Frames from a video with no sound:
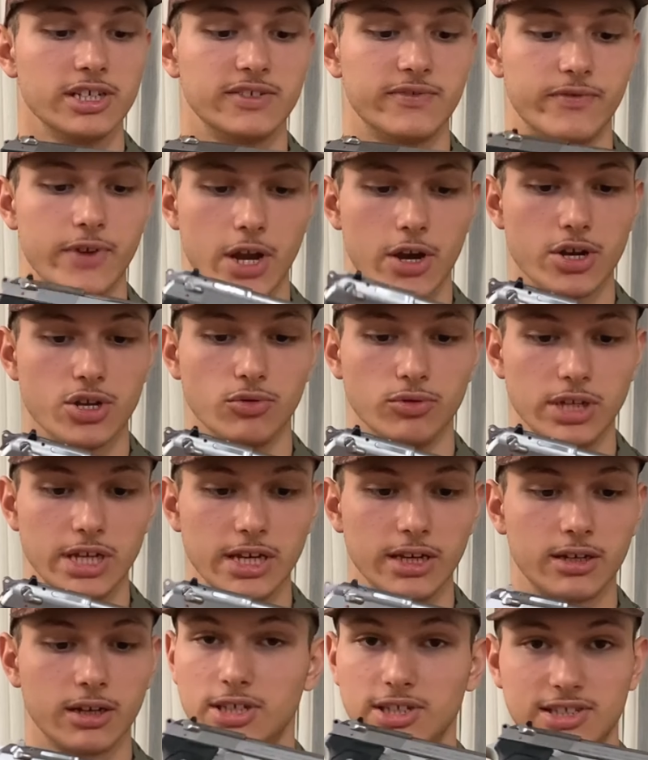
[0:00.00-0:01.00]
very
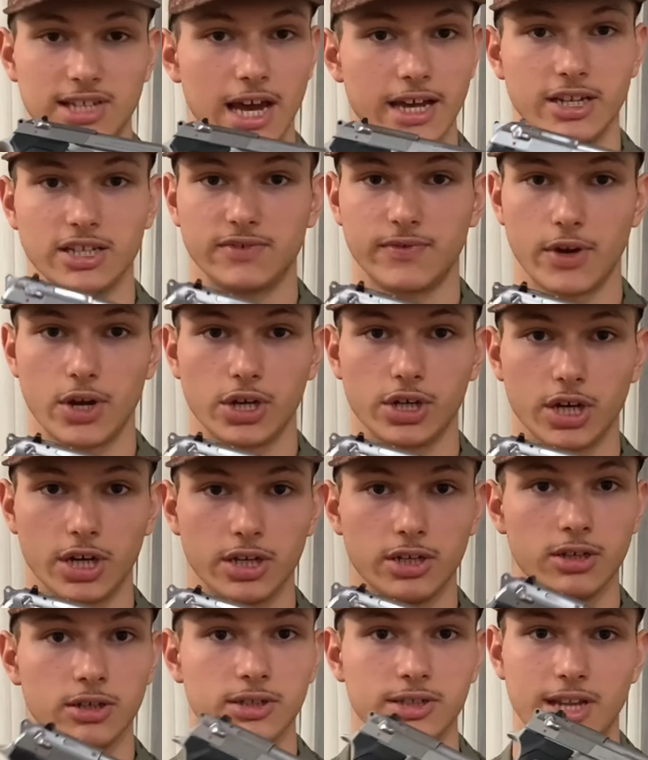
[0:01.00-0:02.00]
unique, design is very
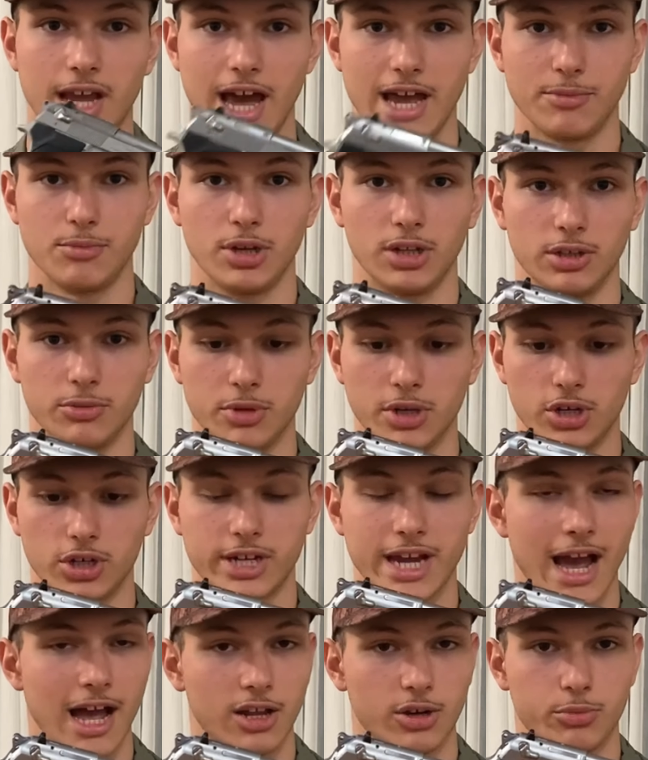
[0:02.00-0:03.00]
good, 9mm
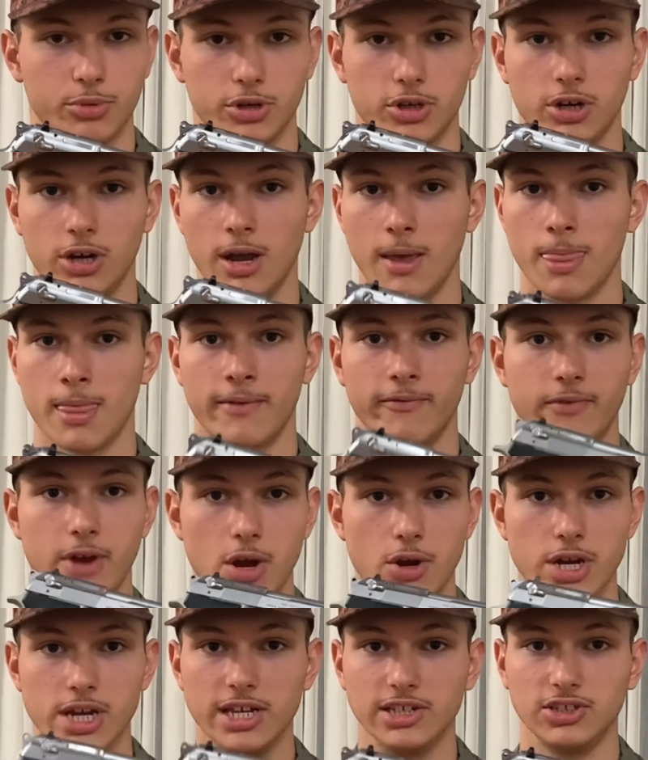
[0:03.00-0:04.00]
caliber,
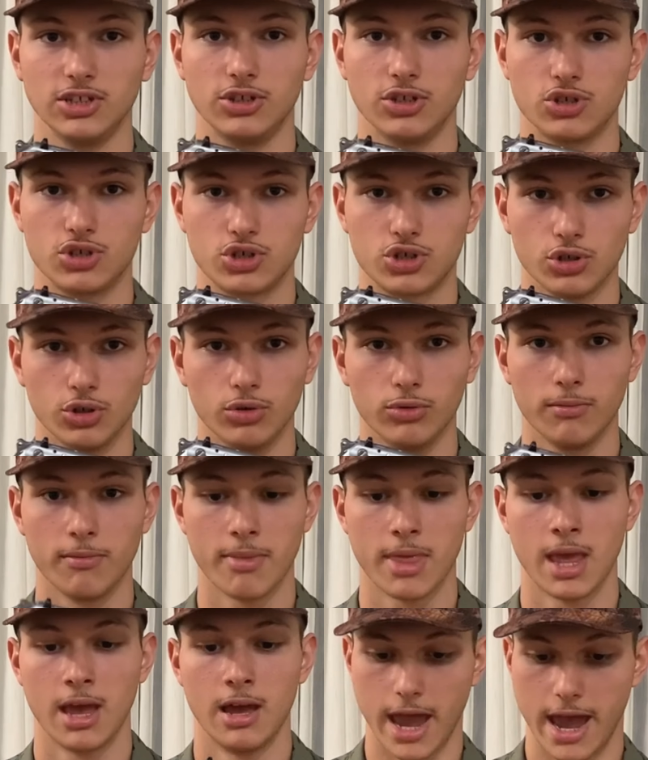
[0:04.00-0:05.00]
very easy to shoot,
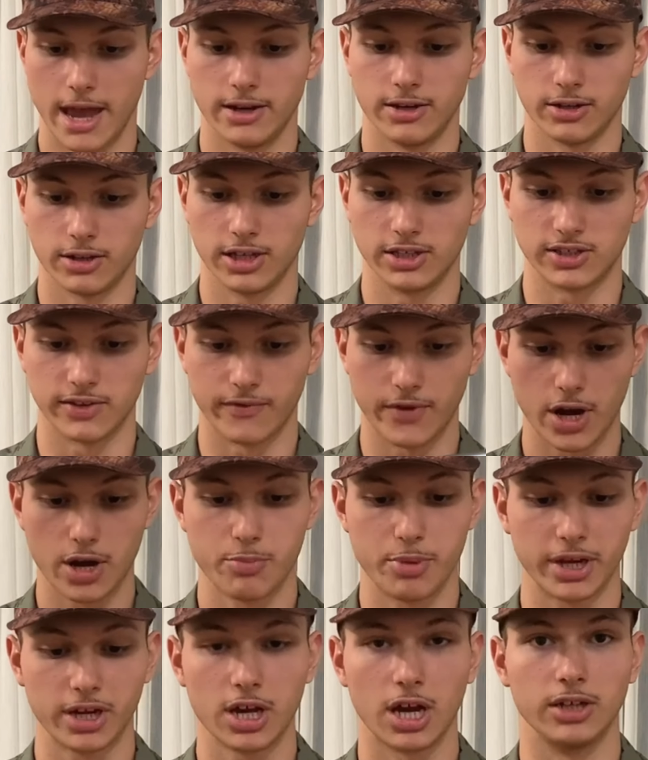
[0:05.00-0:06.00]
and it's a very
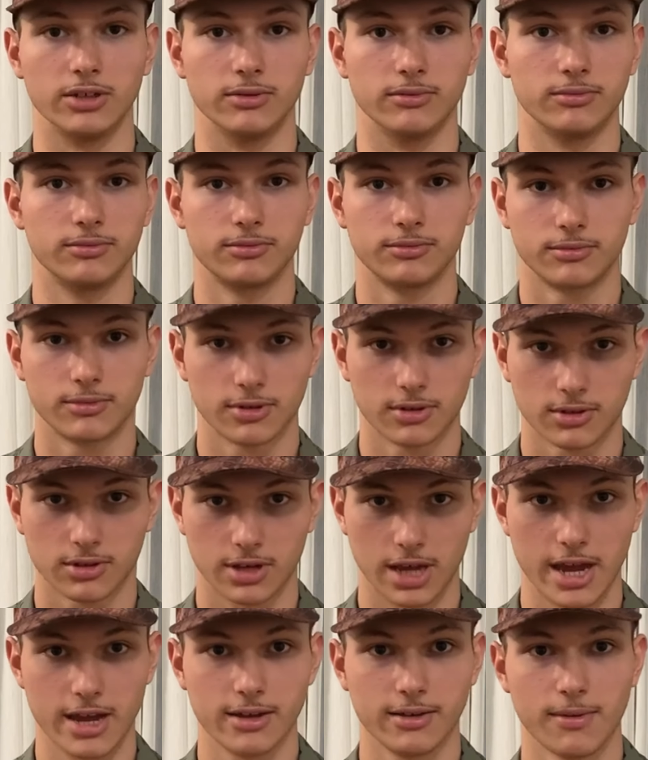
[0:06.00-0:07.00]
big gun,
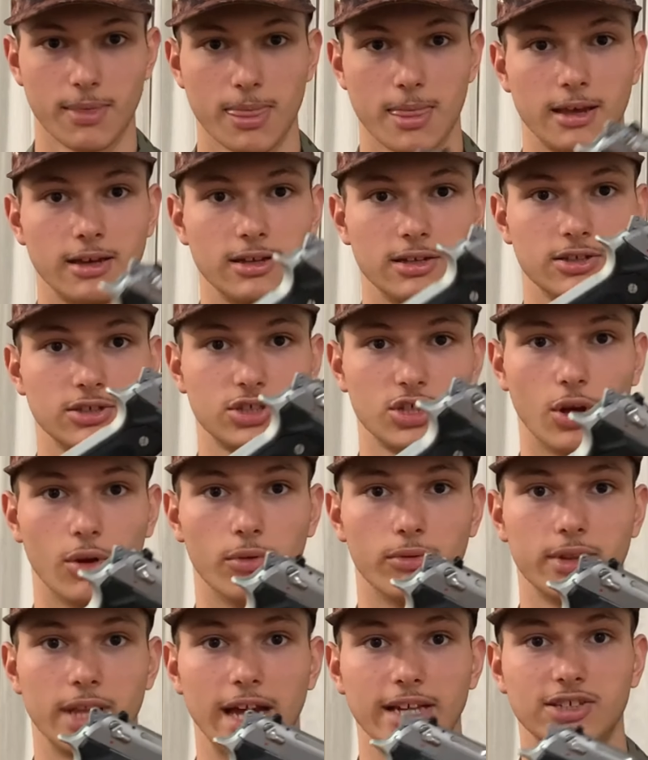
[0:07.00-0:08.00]
okay?
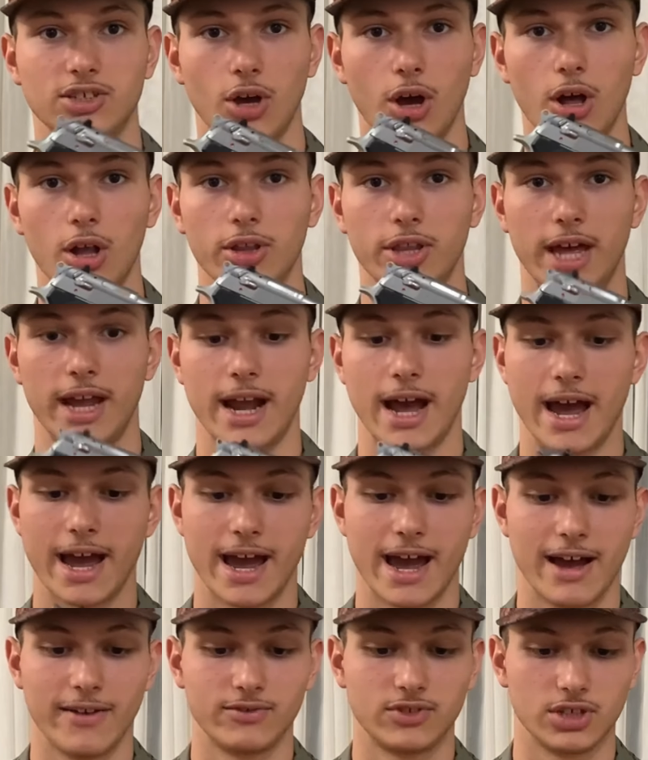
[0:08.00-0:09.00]
So that's all that I
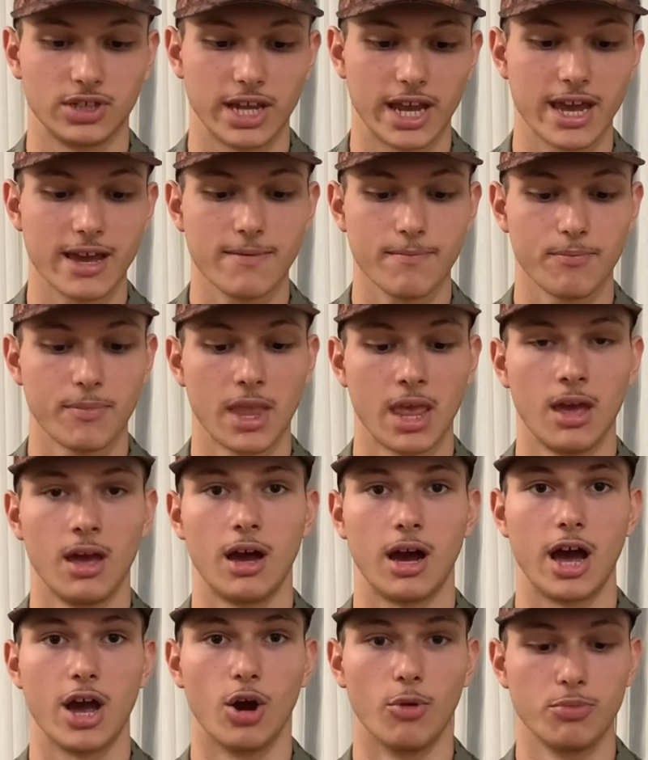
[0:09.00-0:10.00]
have today.
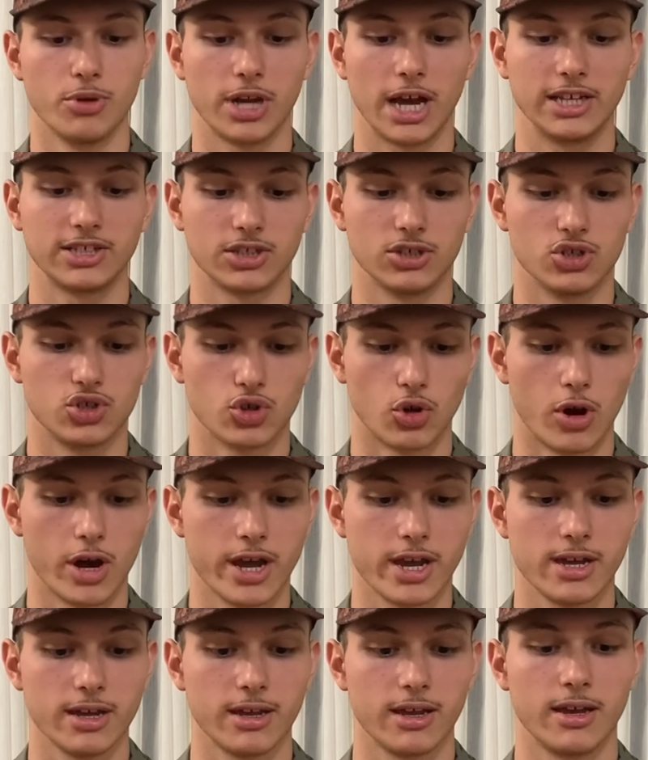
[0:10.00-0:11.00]
I hope you guys
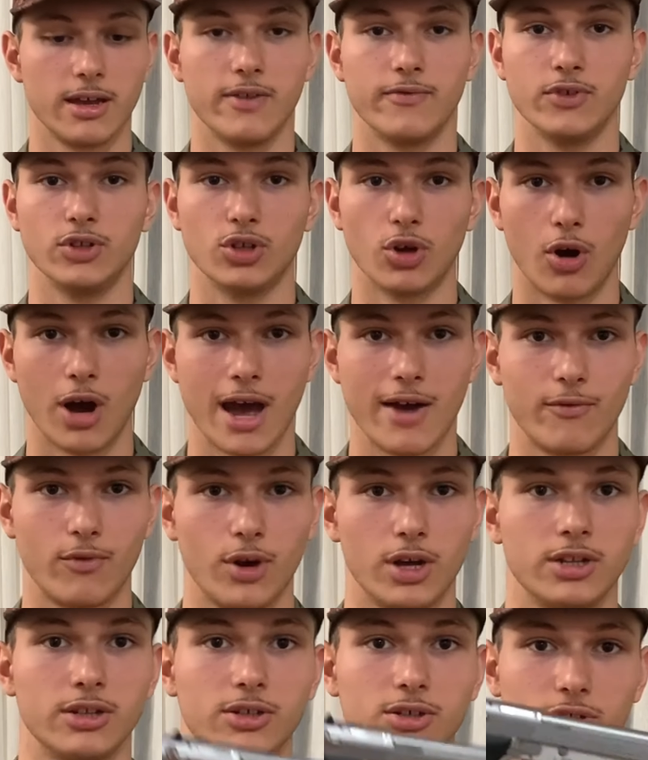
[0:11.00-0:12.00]
enjoy. If you don't have
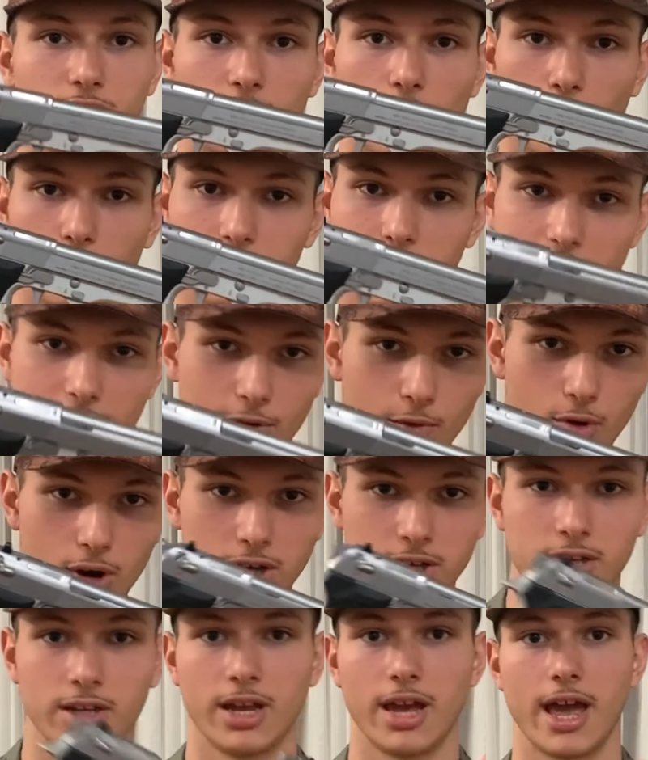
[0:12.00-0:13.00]
one, go get
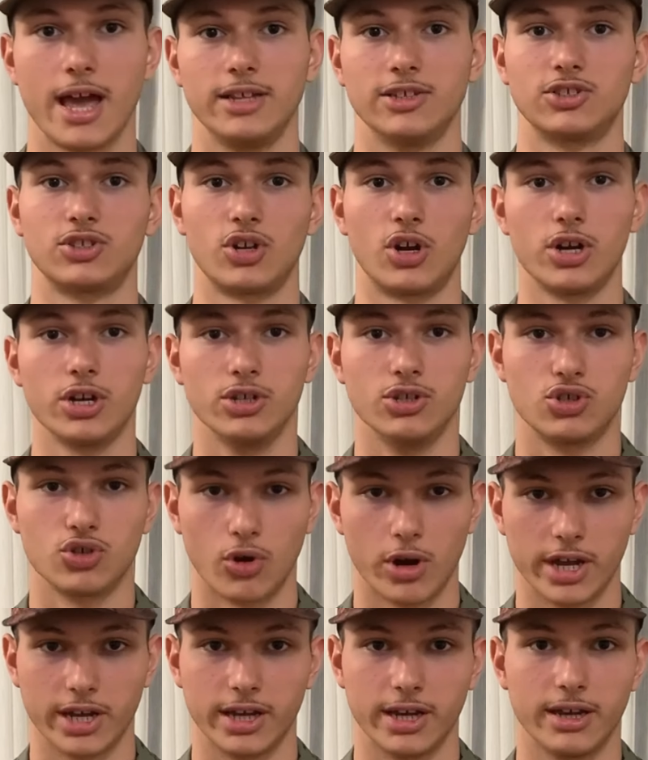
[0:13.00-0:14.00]
one and start
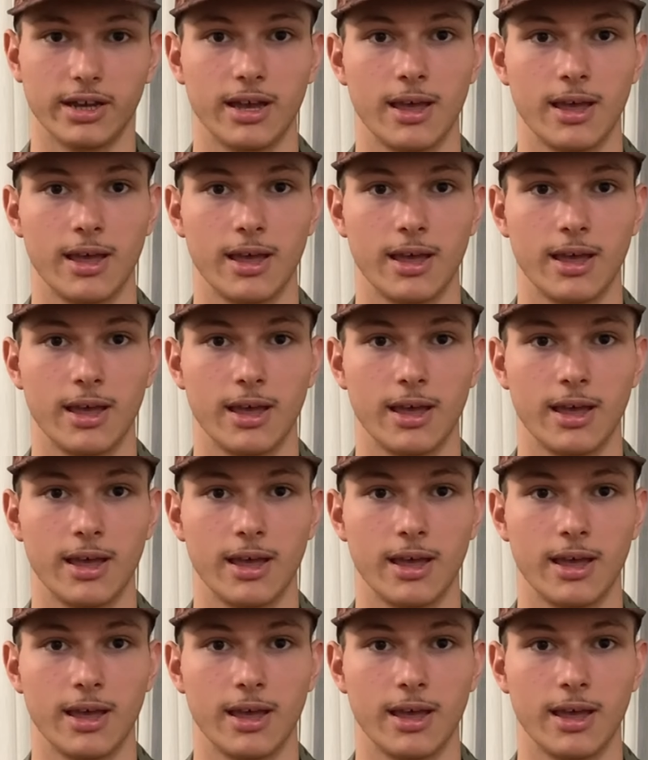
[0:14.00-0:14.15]
enjoying it.